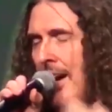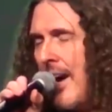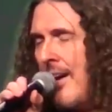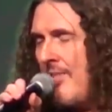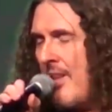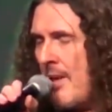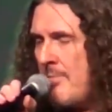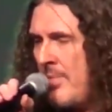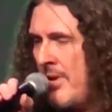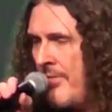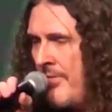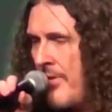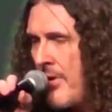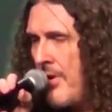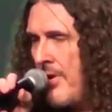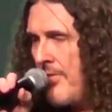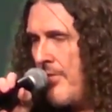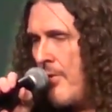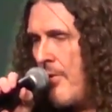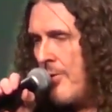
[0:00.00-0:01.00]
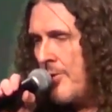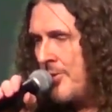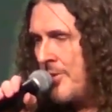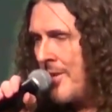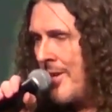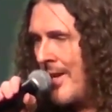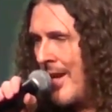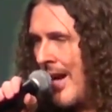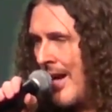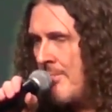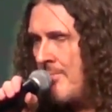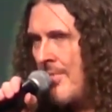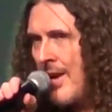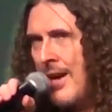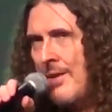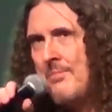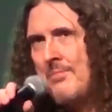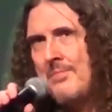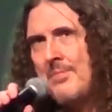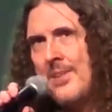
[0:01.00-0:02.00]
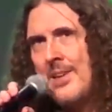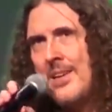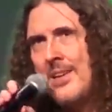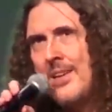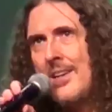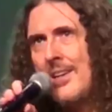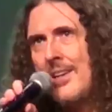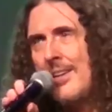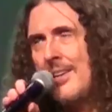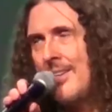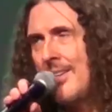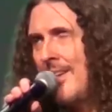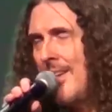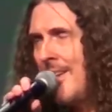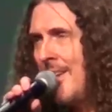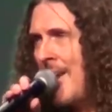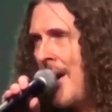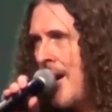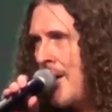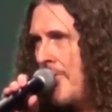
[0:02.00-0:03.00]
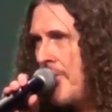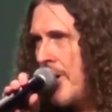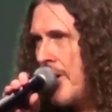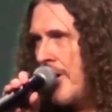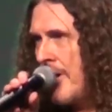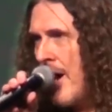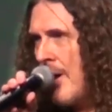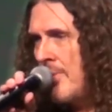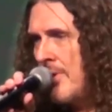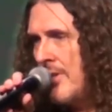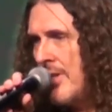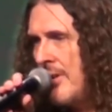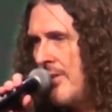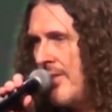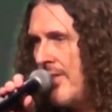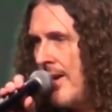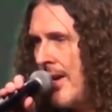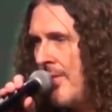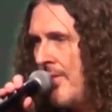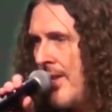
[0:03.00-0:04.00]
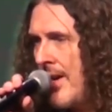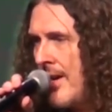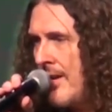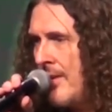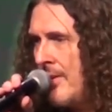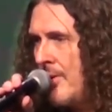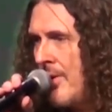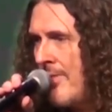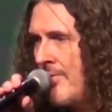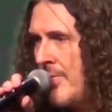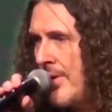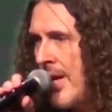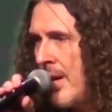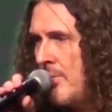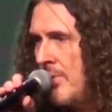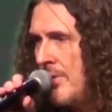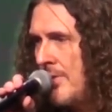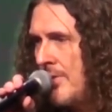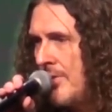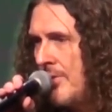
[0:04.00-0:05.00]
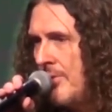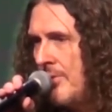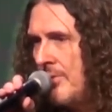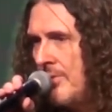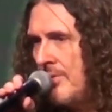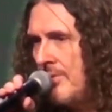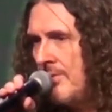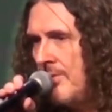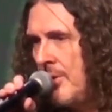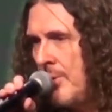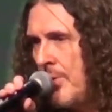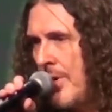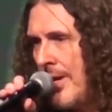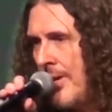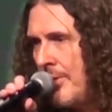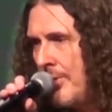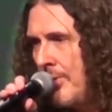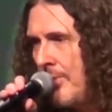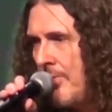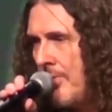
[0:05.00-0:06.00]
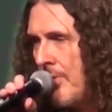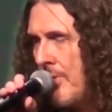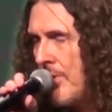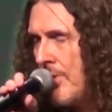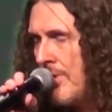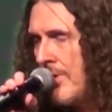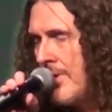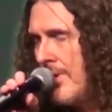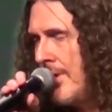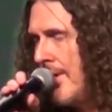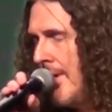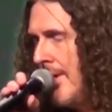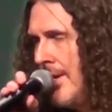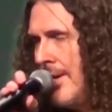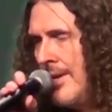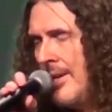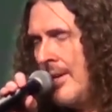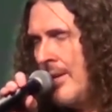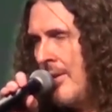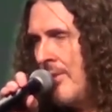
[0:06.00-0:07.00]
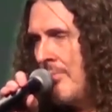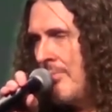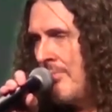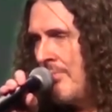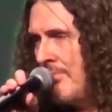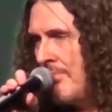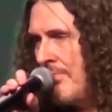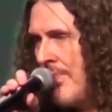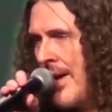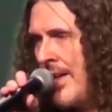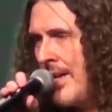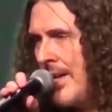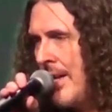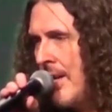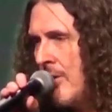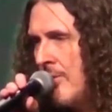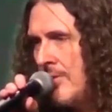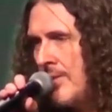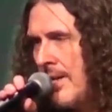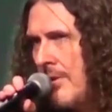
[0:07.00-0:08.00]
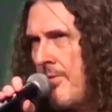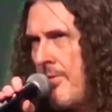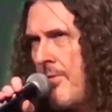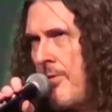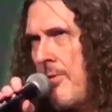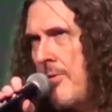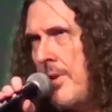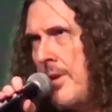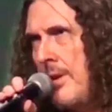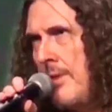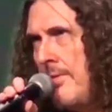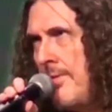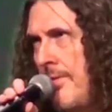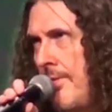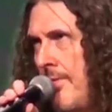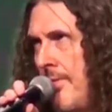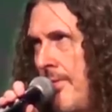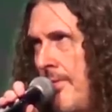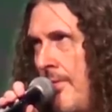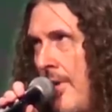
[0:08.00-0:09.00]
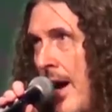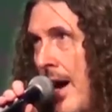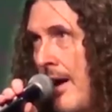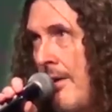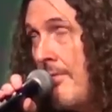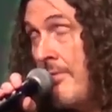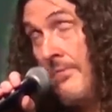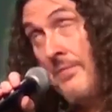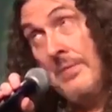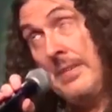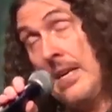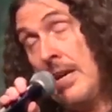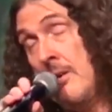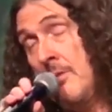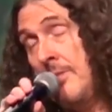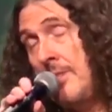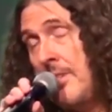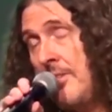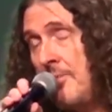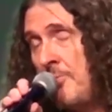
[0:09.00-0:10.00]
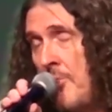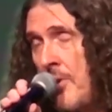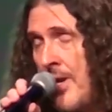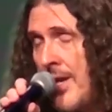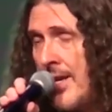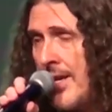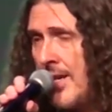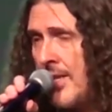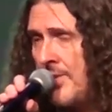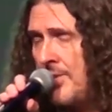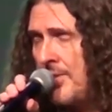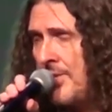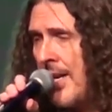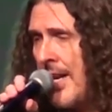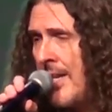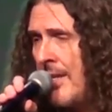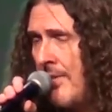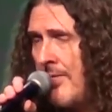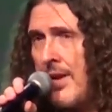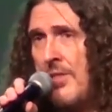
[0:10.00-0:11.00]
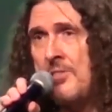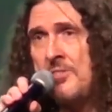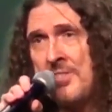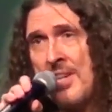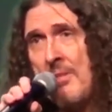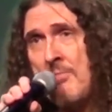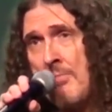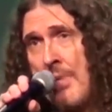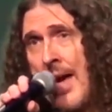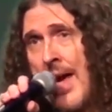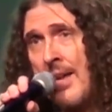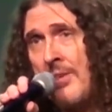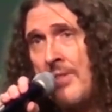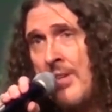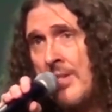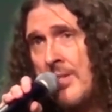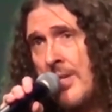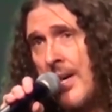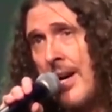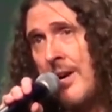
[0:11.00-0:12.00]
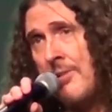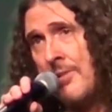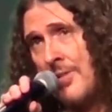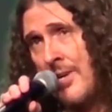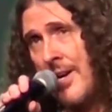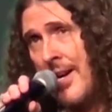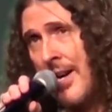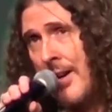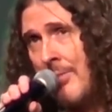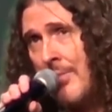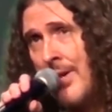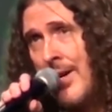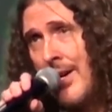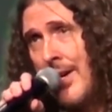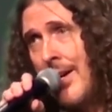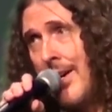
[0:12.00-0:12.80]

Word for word: Yeah, I've, I've been very fortunate. I'm, I'm uh, kind of an anomaly in that, you know, I've been able to do what I do for, you know, many years, like thirty-five years at this point, I guess, and I've had the same band the entire time.